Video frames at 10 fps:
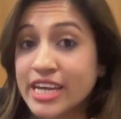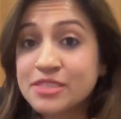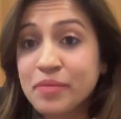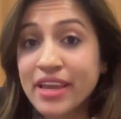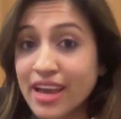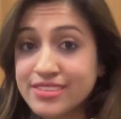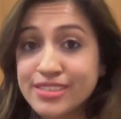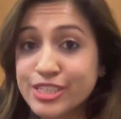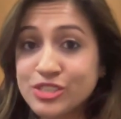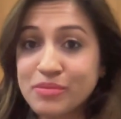I speak as a
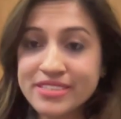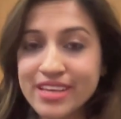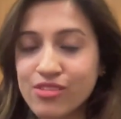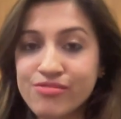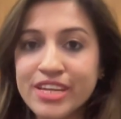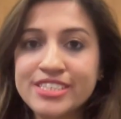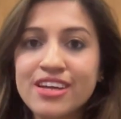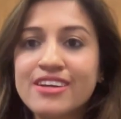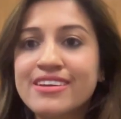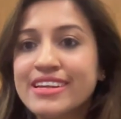teacher myself. When I
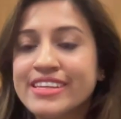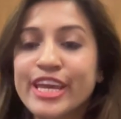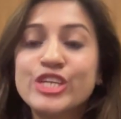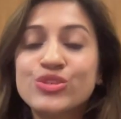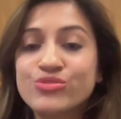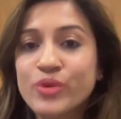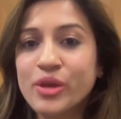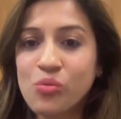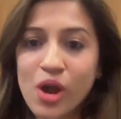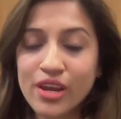started at the age of
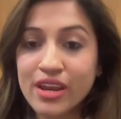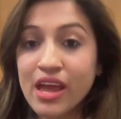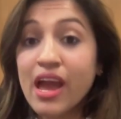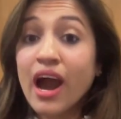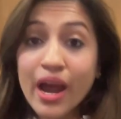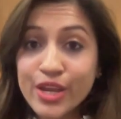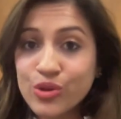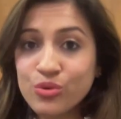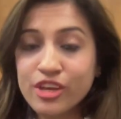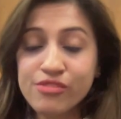21, I
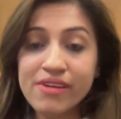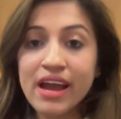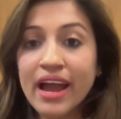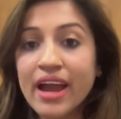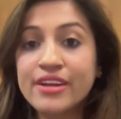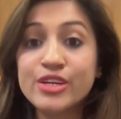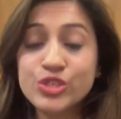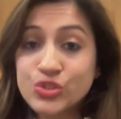know that if I had a